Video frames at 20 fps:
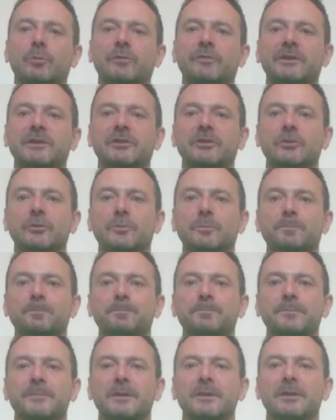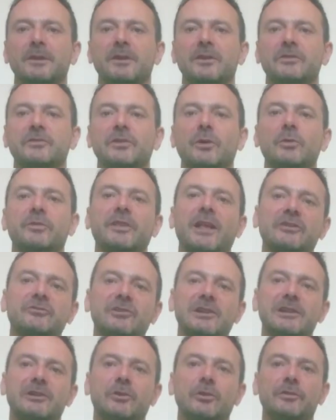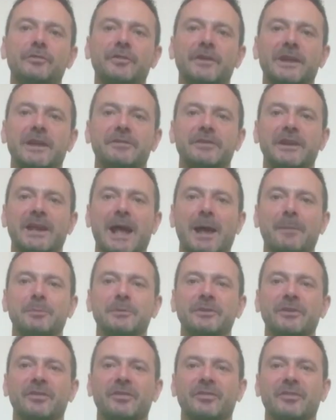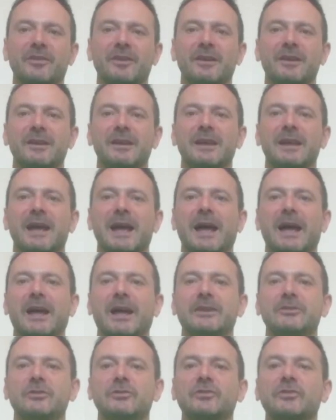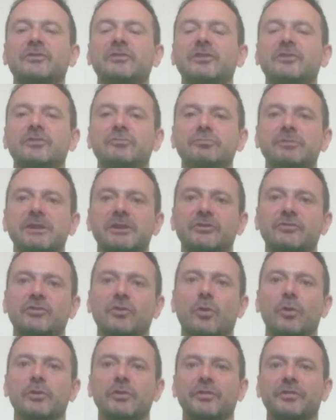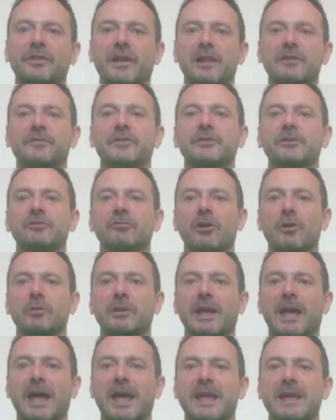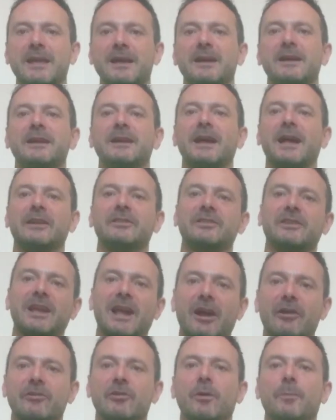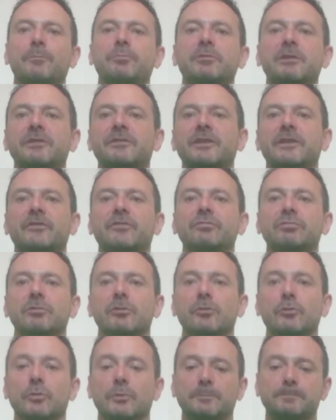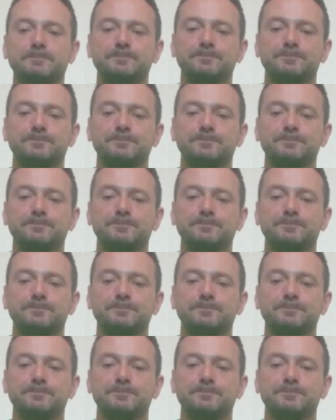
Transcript: within you. So it's actually a good thing if it happens. And you just need to reassure yourself that you're okay and to carry on breathing through.